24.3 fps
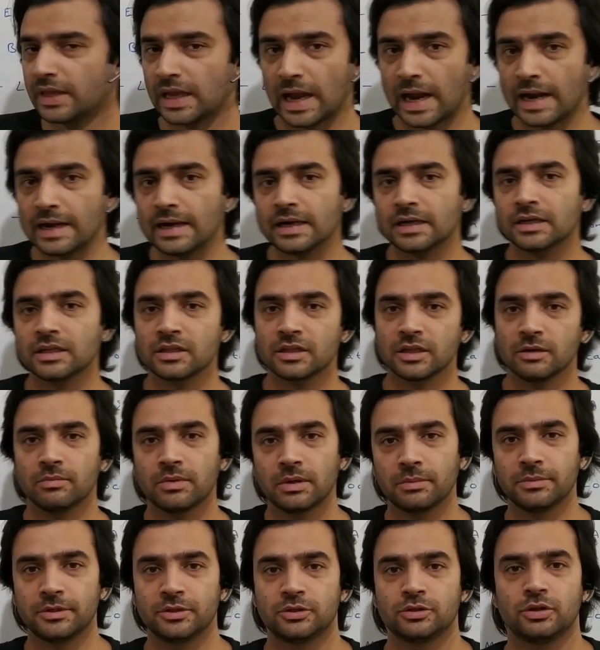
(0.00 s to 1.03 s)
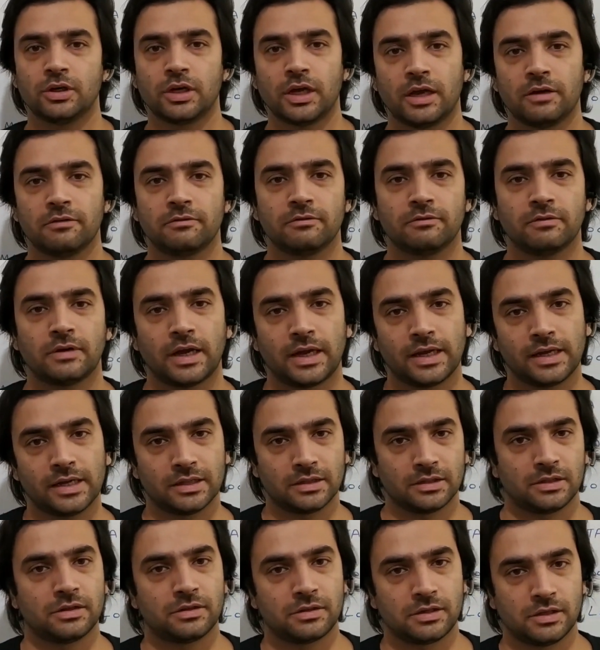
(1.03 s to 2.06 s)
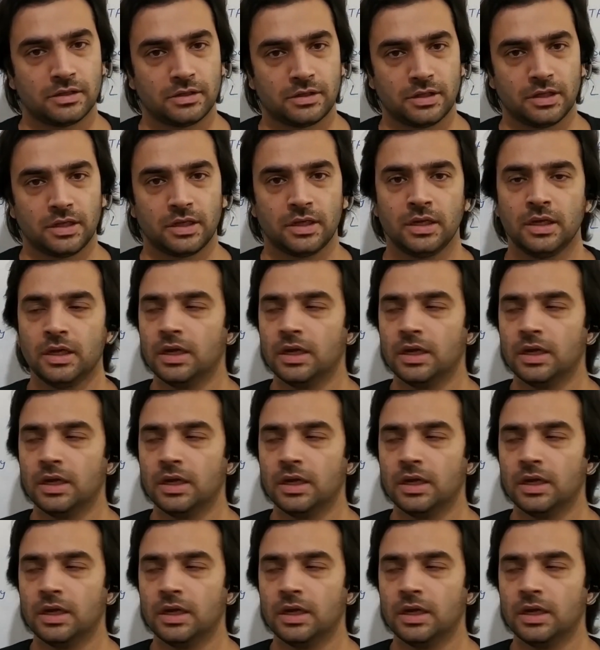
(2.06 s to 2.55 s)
And at the same time, it should have high consistency.